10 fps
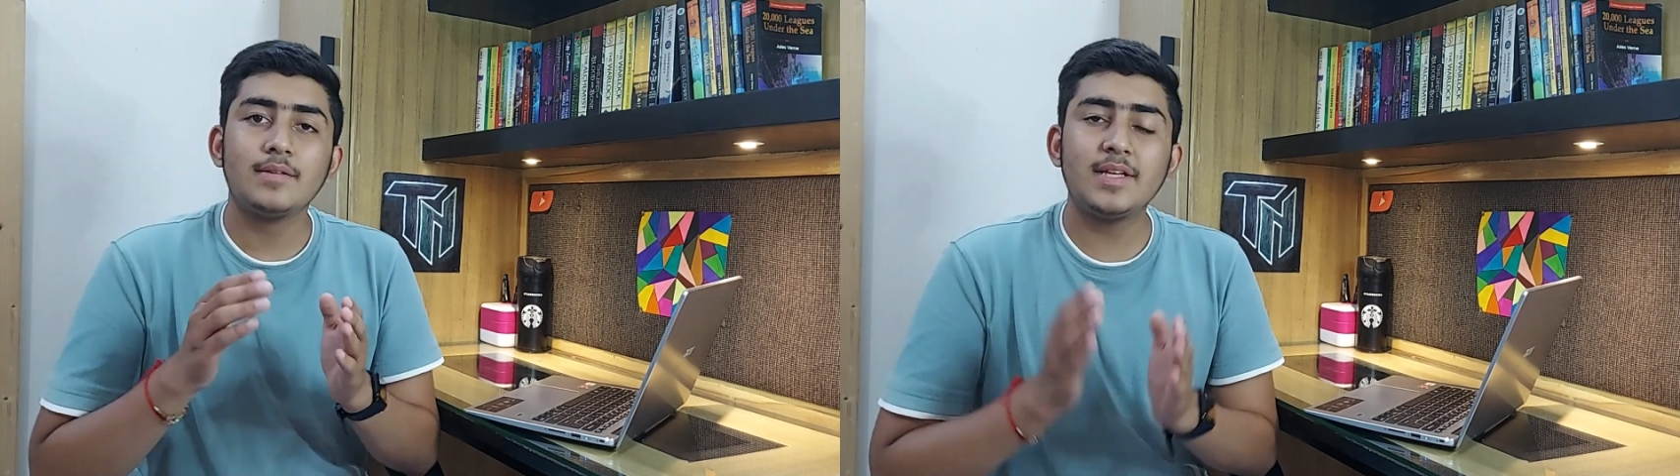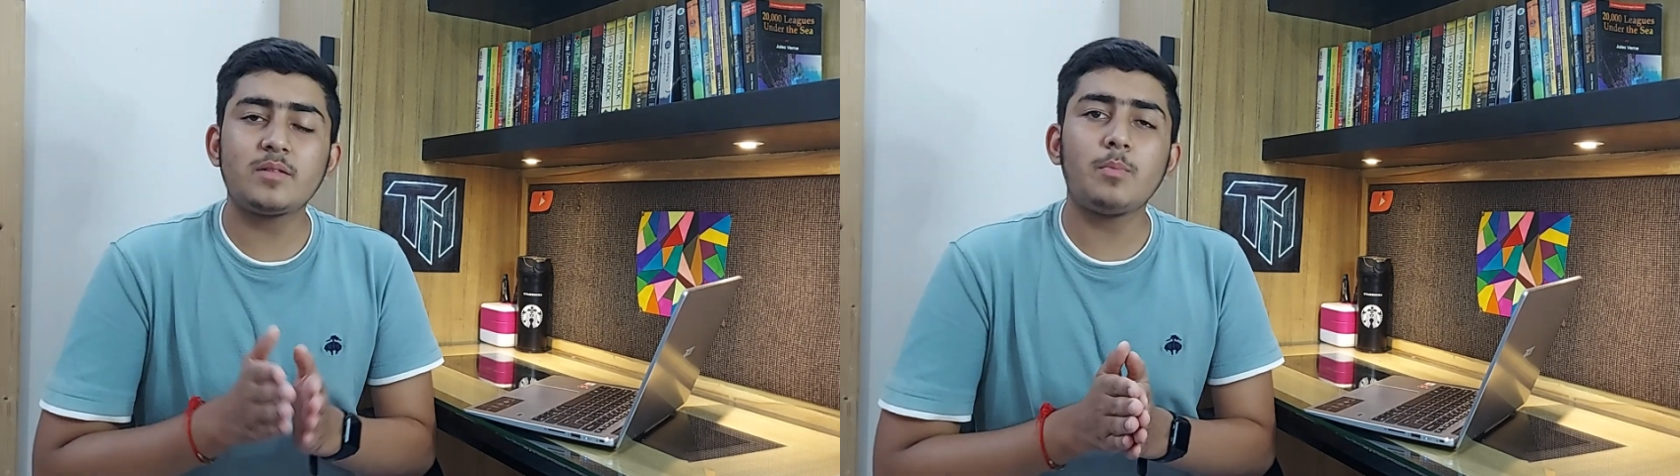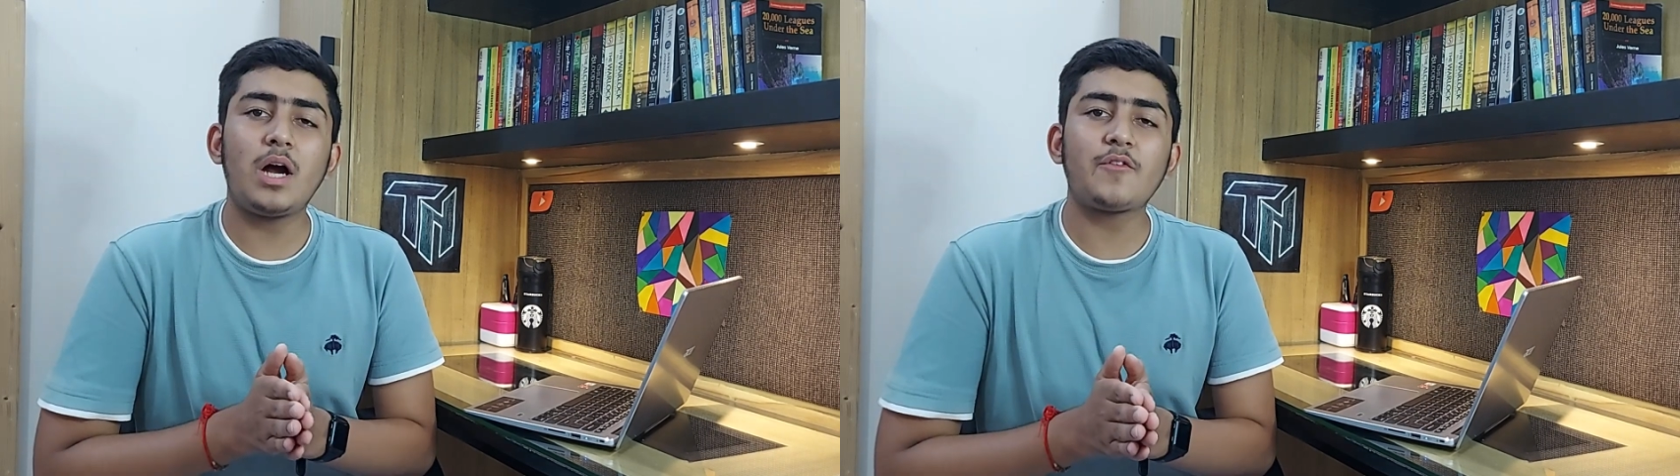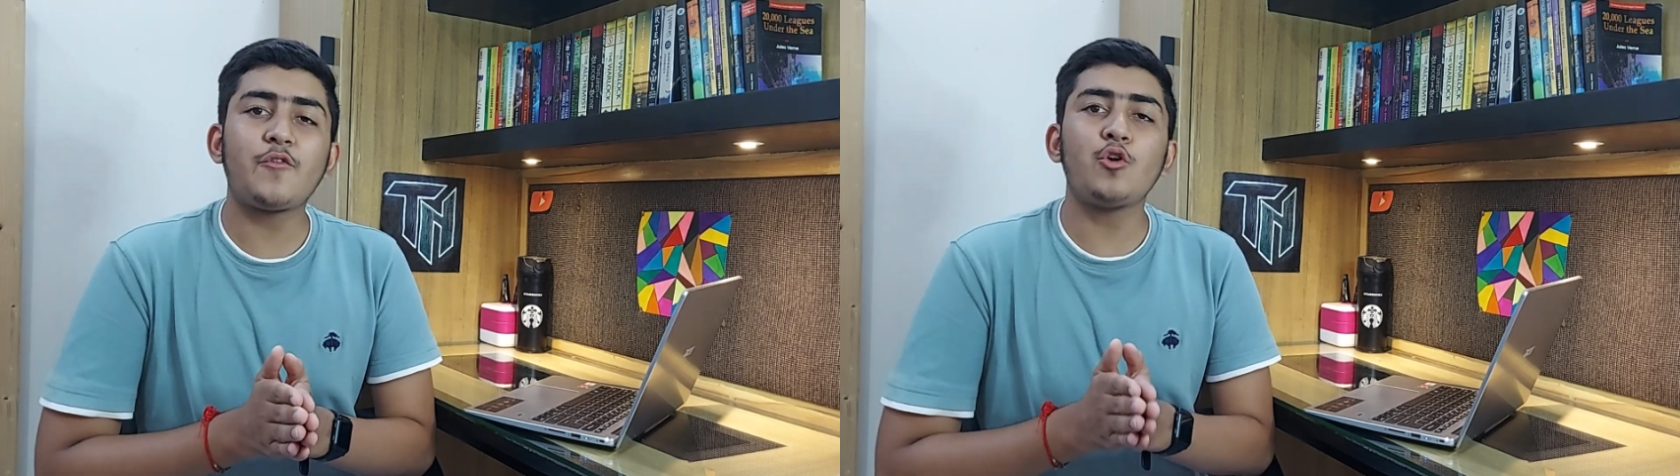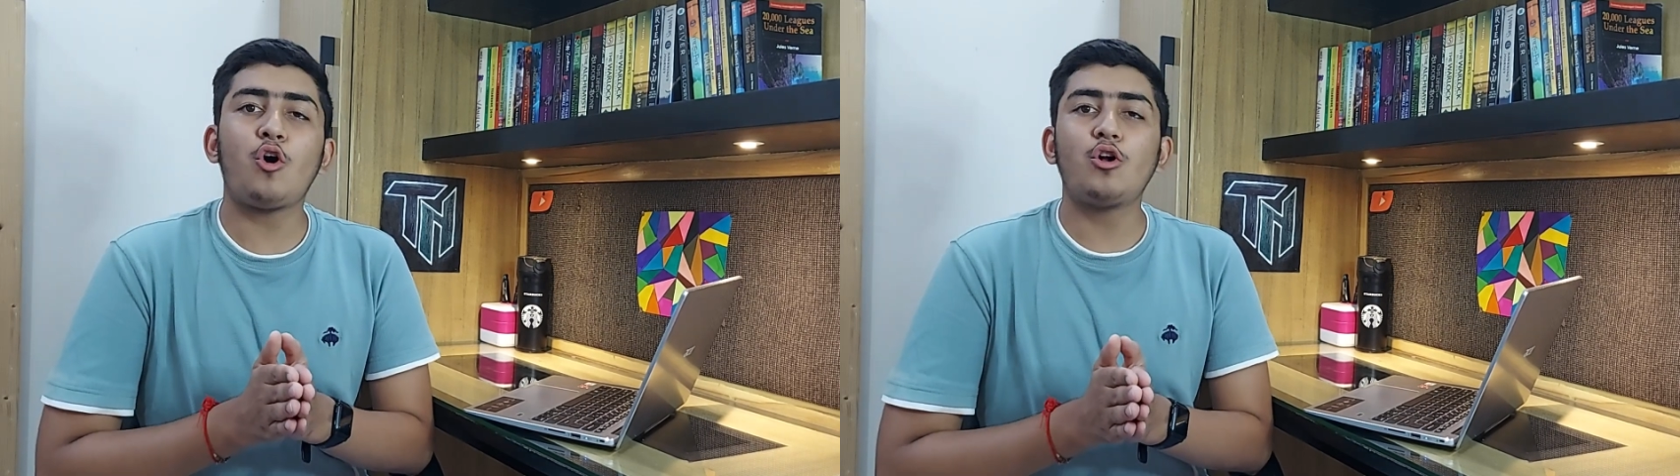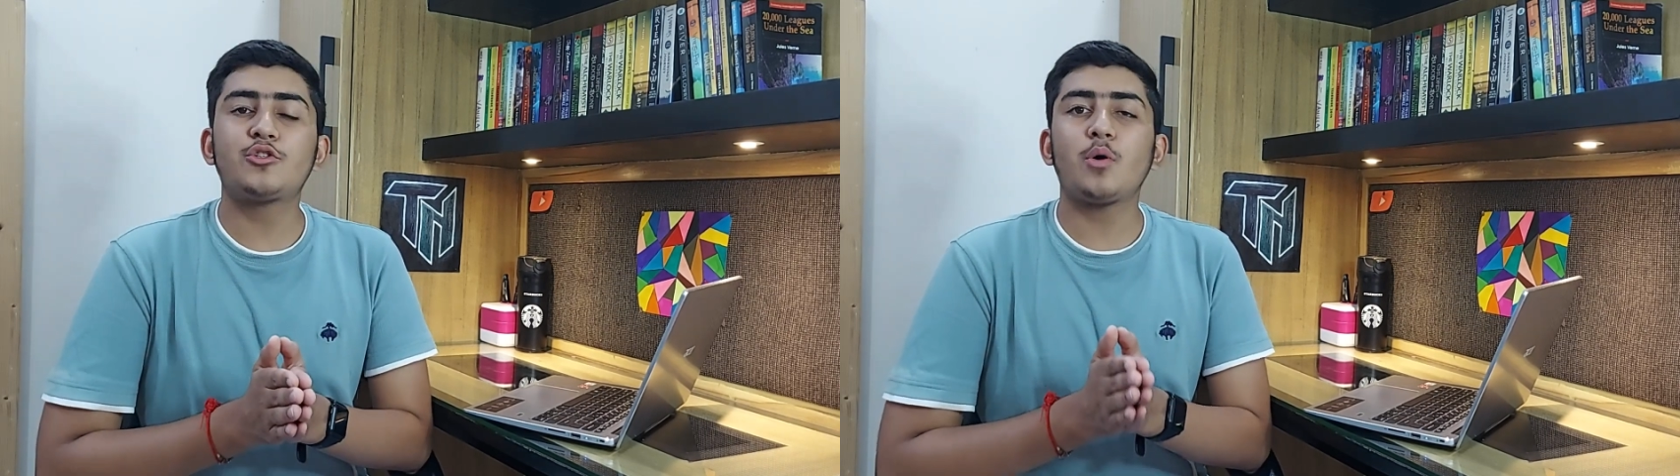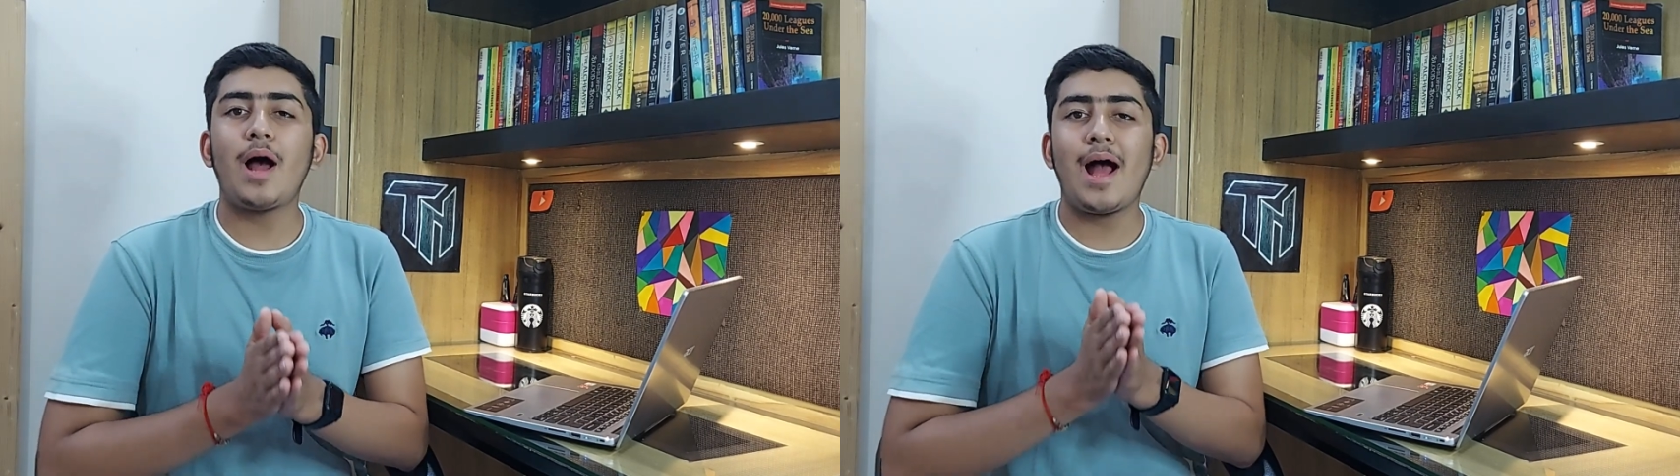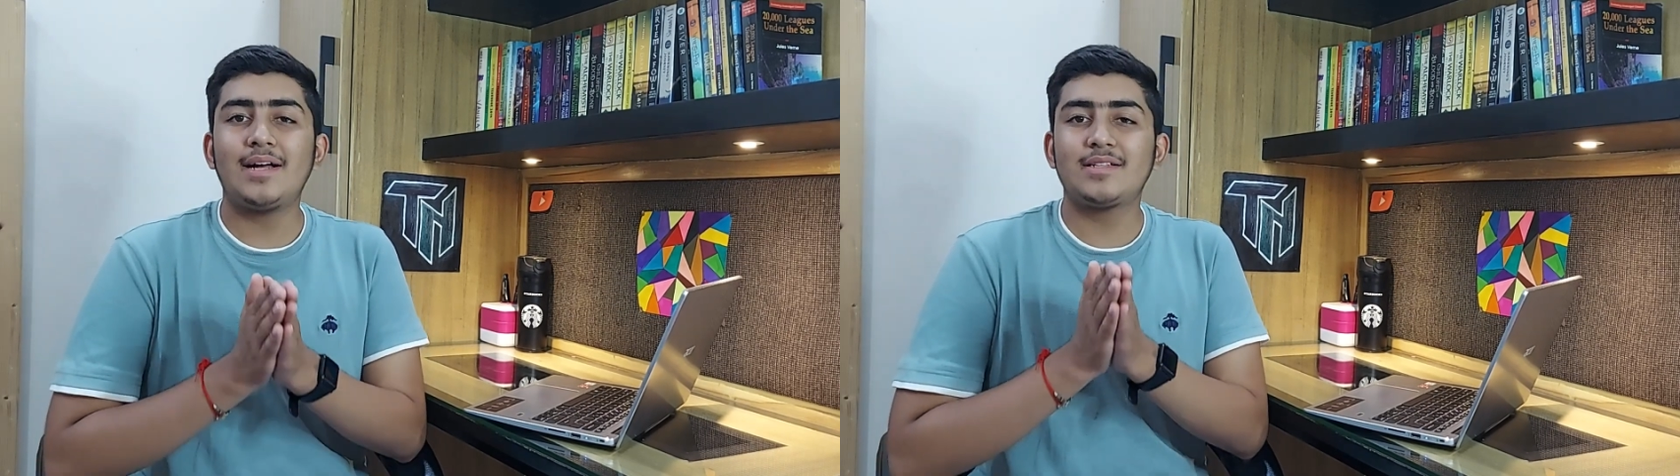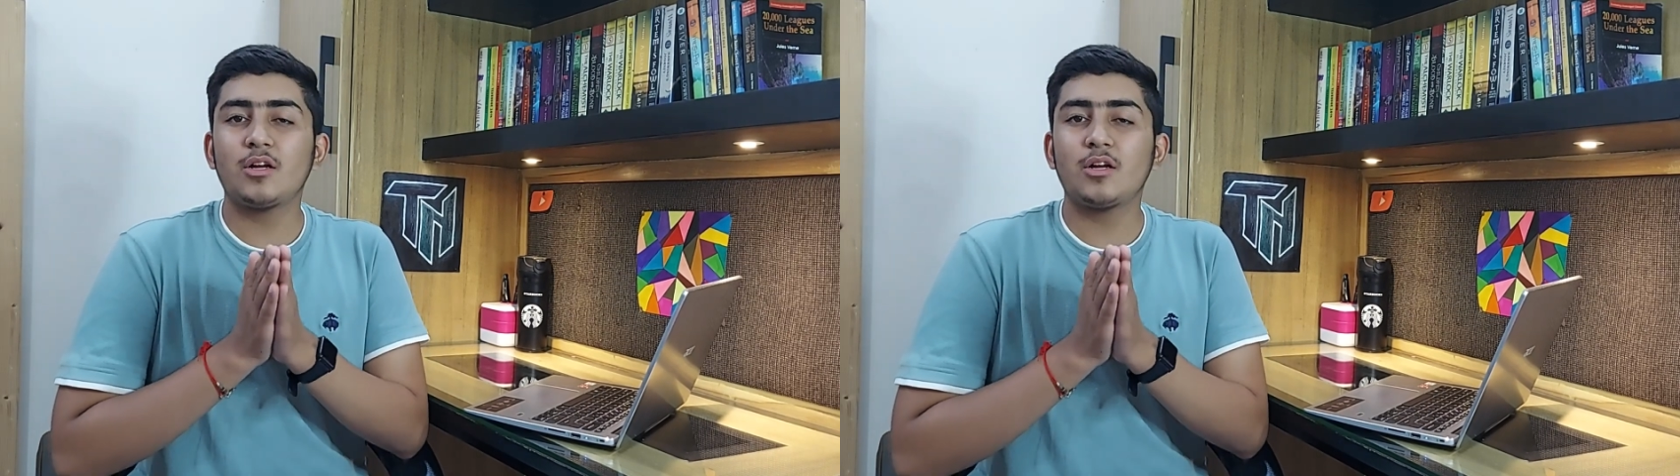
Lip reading: This smartphone also has